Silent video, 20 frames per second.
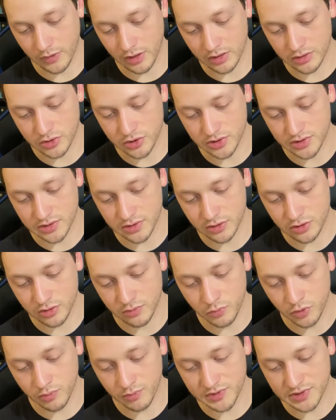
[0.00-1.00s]
just couldn't
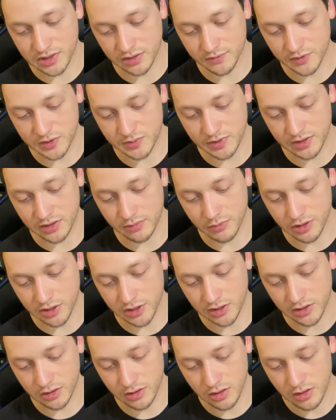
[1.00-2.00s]
bring myself to spend the
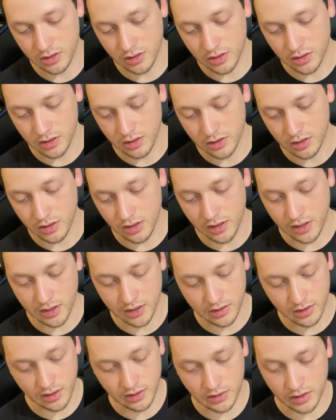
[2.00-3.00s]
money.
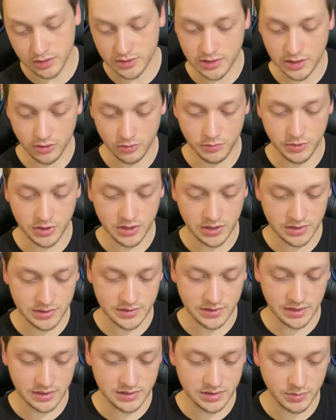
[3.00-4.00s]
And I lucked out because
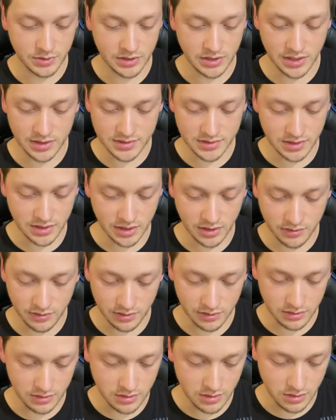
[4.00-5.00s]
I spent next to nothing